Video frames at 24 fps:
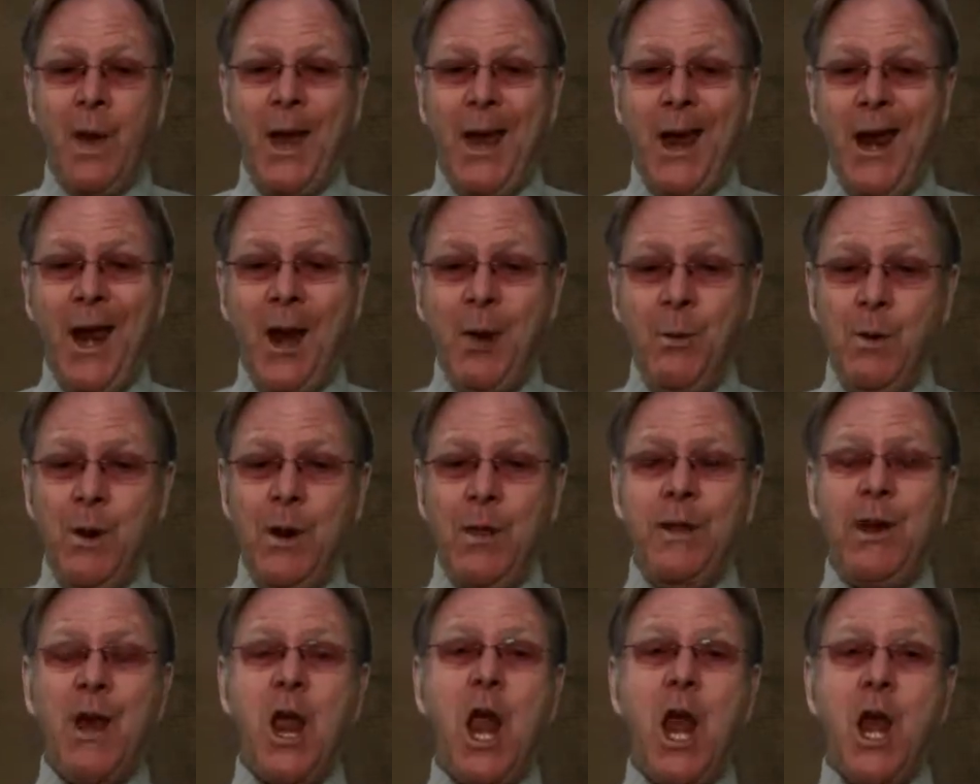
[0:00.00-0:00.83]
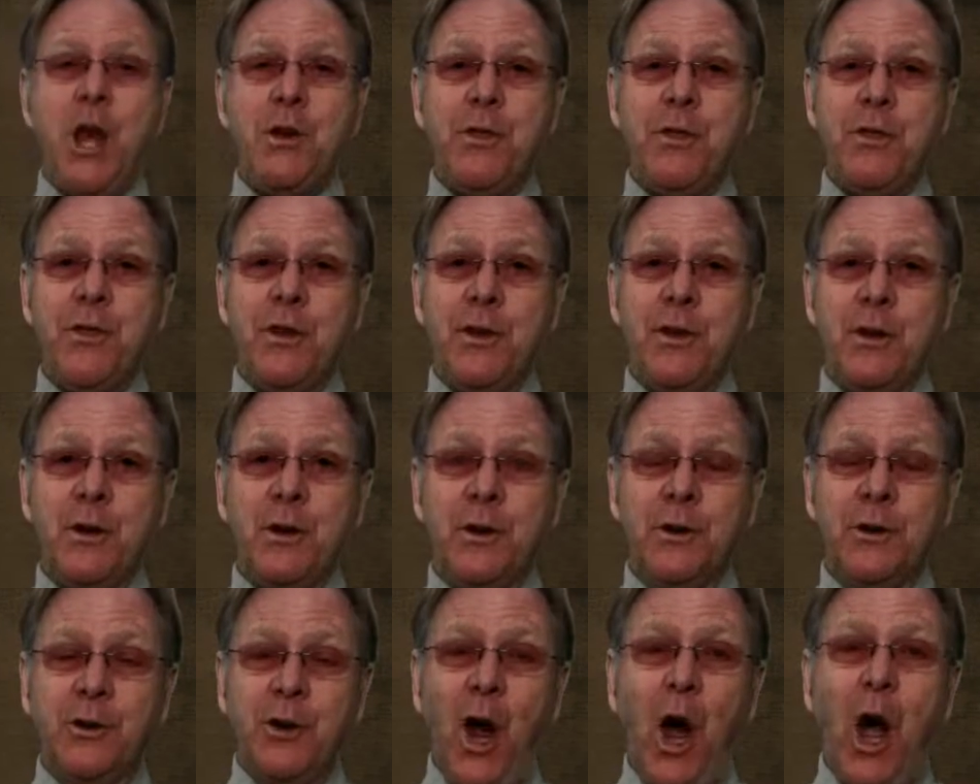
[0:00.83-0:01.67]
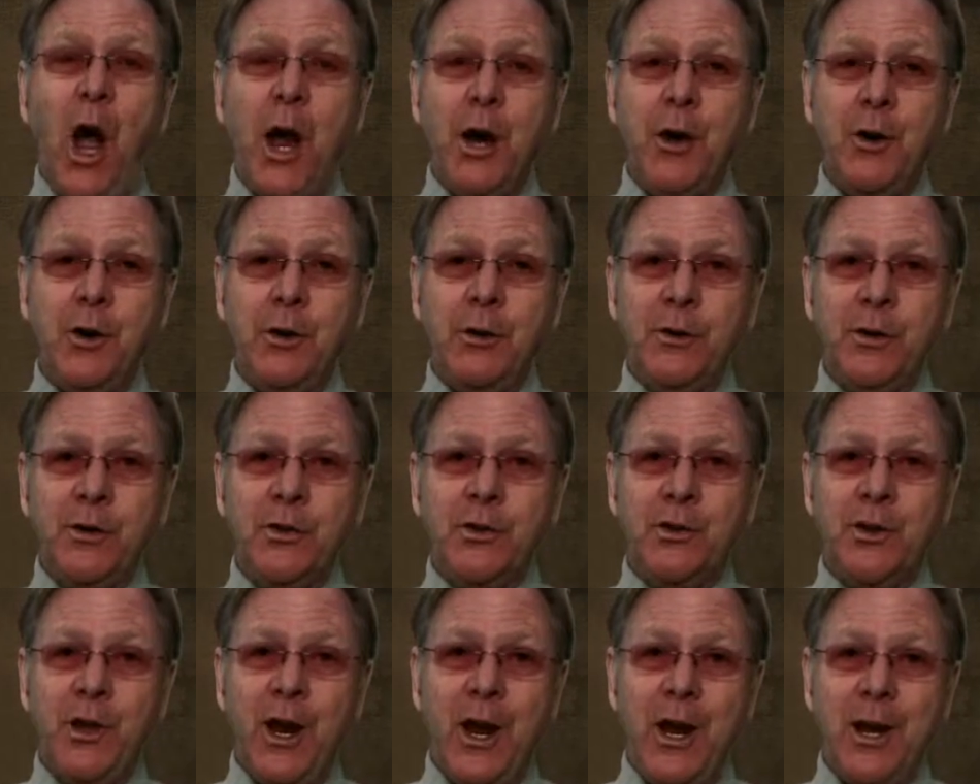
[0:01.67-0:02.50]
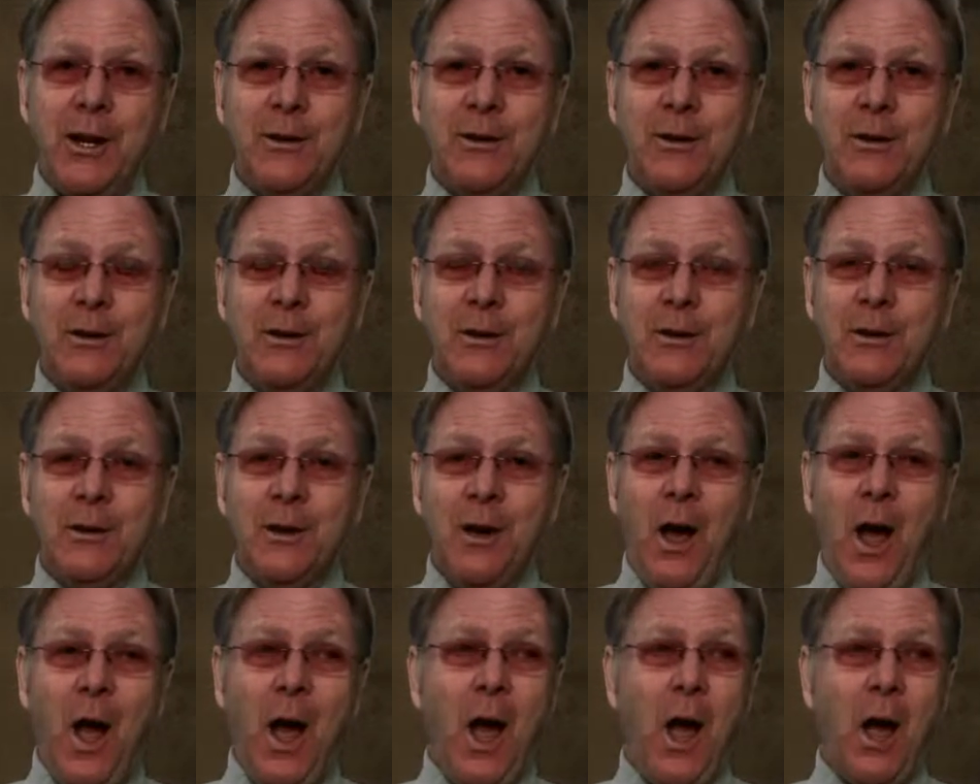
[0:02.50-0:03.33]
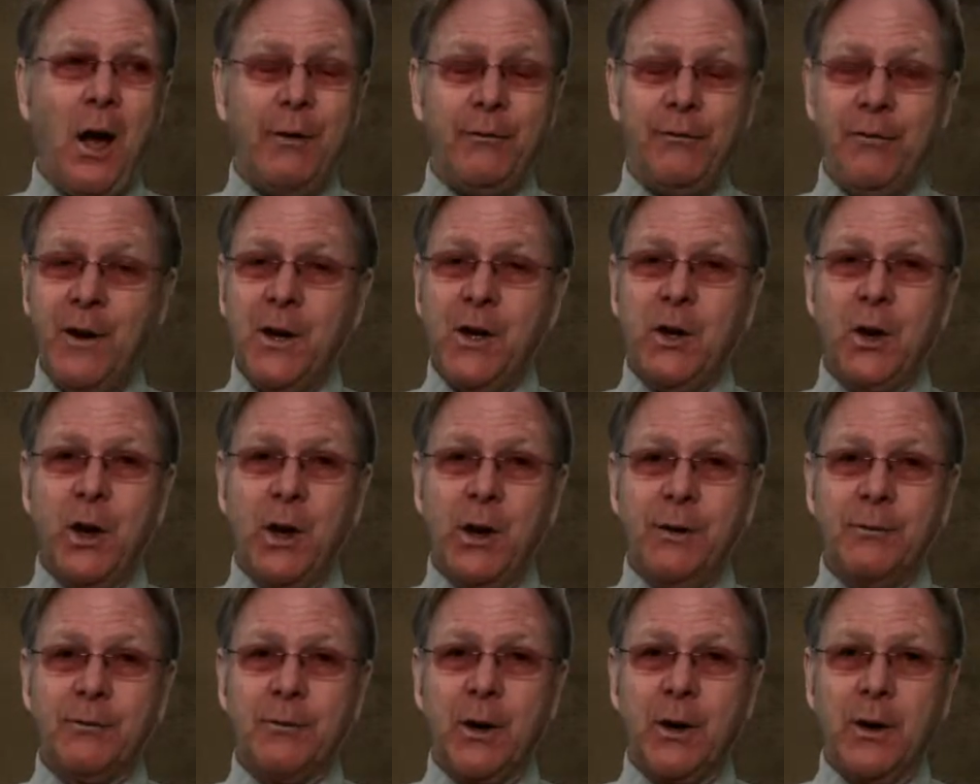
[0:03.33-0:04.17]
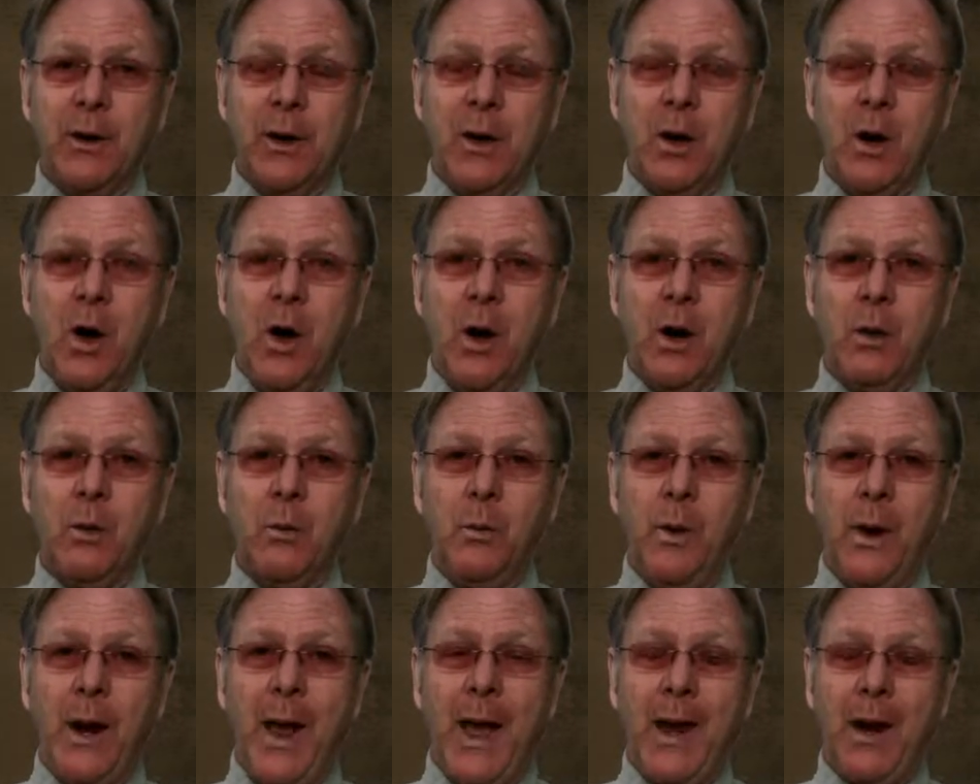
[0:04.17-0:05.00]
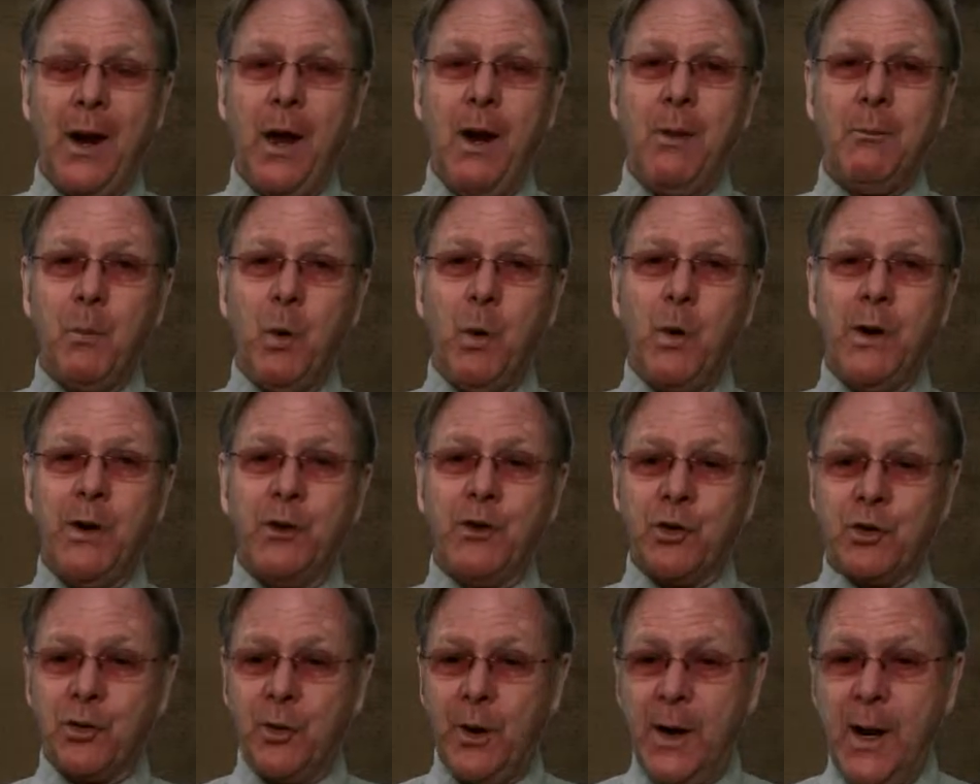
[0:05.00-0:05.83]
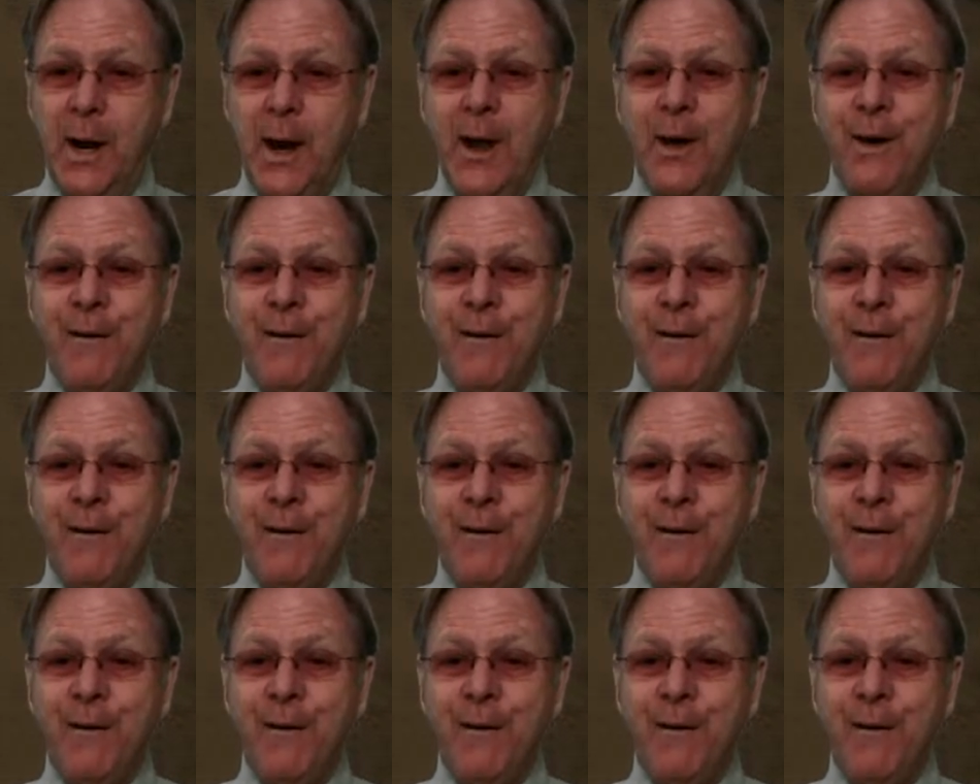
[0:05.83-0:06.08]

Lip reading: Henry VIII died on this date. If he could have lived a little longer, he would have had a lot more history.